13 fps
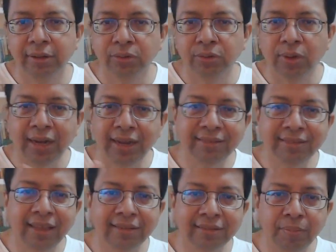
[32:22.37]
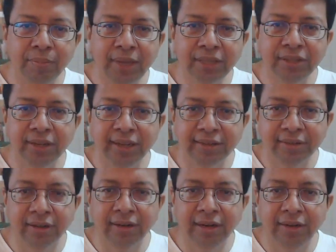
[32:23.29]
So unless there's some major
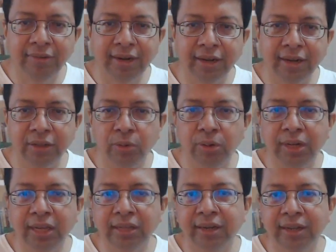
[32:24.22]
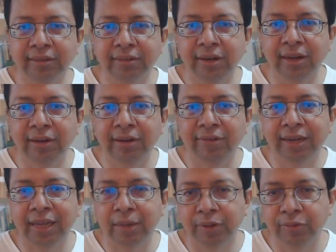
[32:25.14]
external event, and the only other external
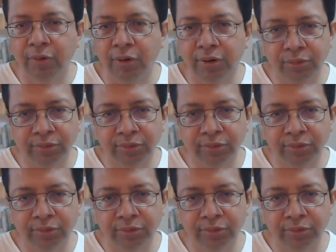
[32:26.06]
event can be war.